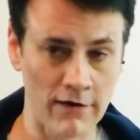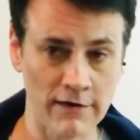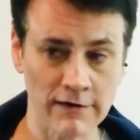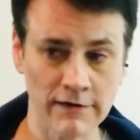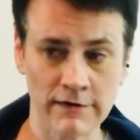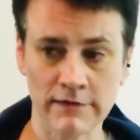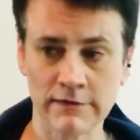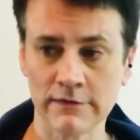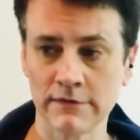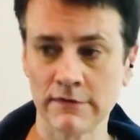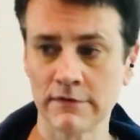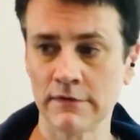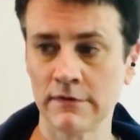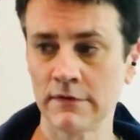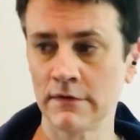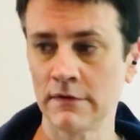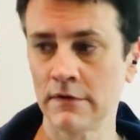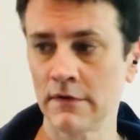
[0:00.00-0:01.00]

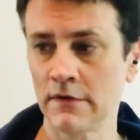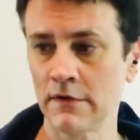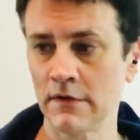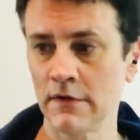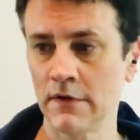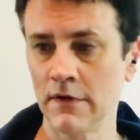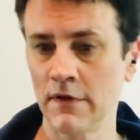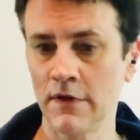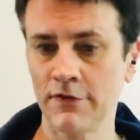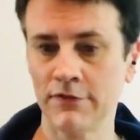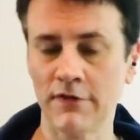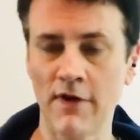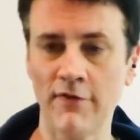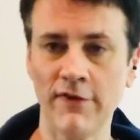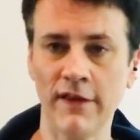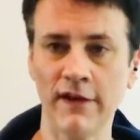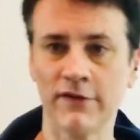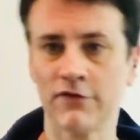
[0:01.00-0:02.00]
So
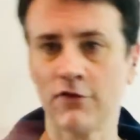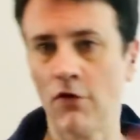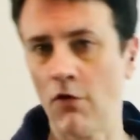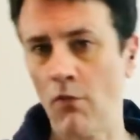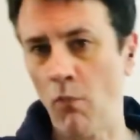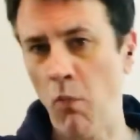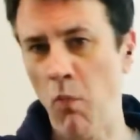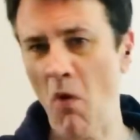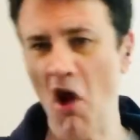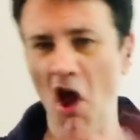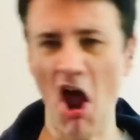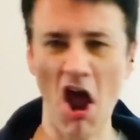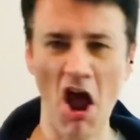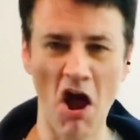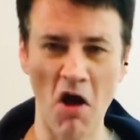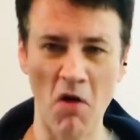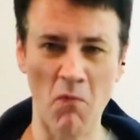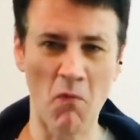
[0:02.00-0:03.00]
everything's going
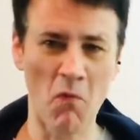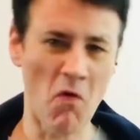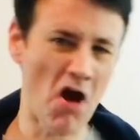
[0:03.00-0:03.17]
wham,